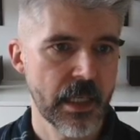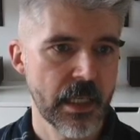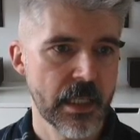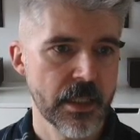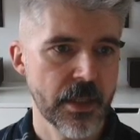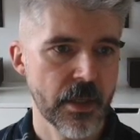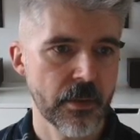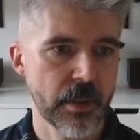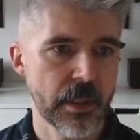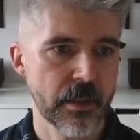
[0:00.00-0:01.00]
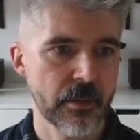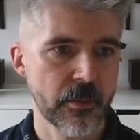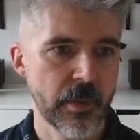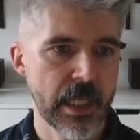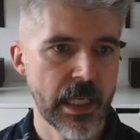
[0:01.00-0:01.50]
So
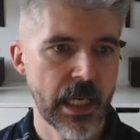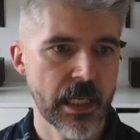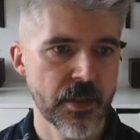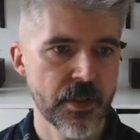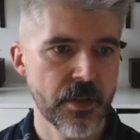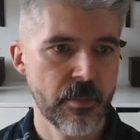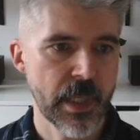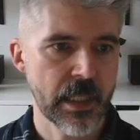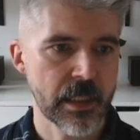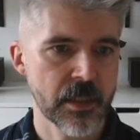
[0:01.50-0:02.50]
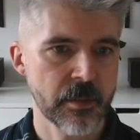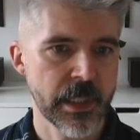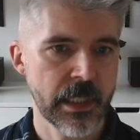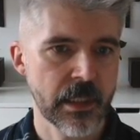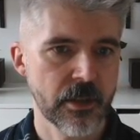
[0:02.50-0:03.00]
we can zoom in a little
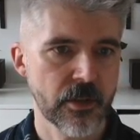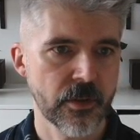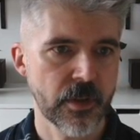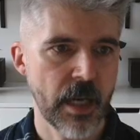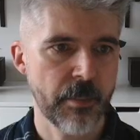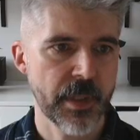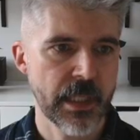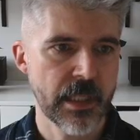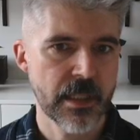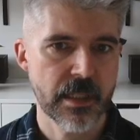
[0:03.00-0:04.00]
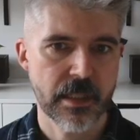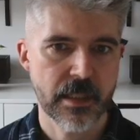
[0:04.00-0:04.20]
bit, crop this.